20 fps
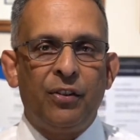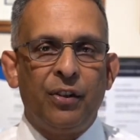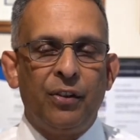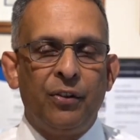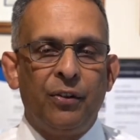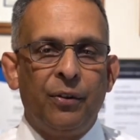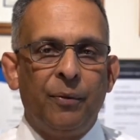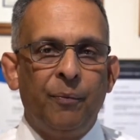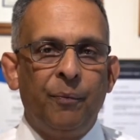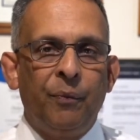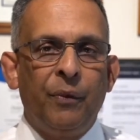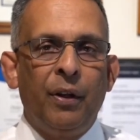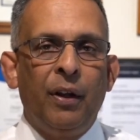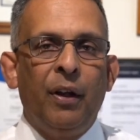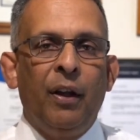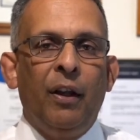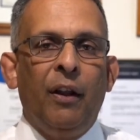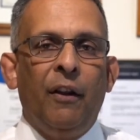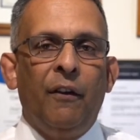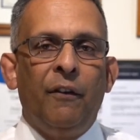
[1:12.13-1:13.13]
and
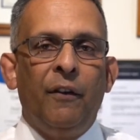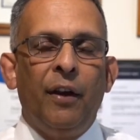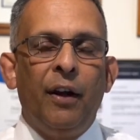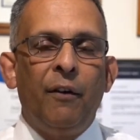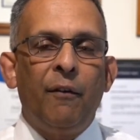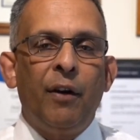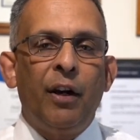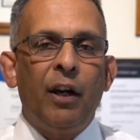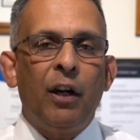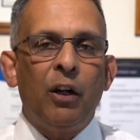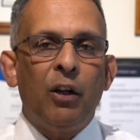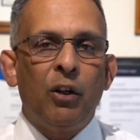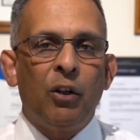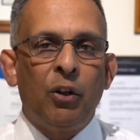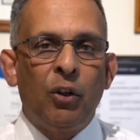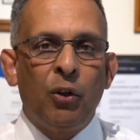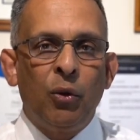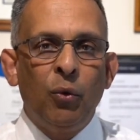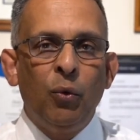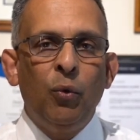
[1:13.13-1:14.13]
citizens. There
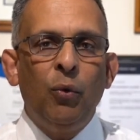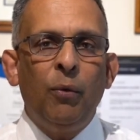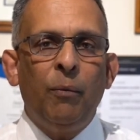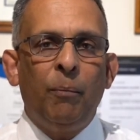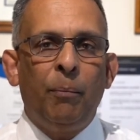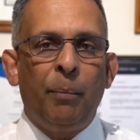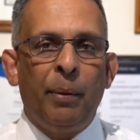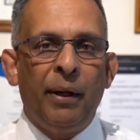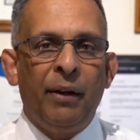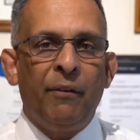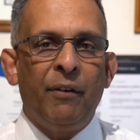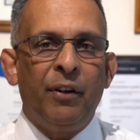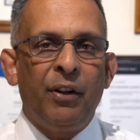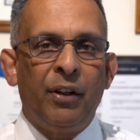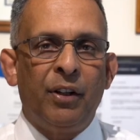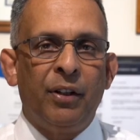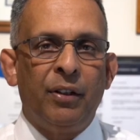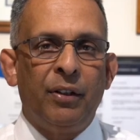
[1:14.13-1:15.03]
are two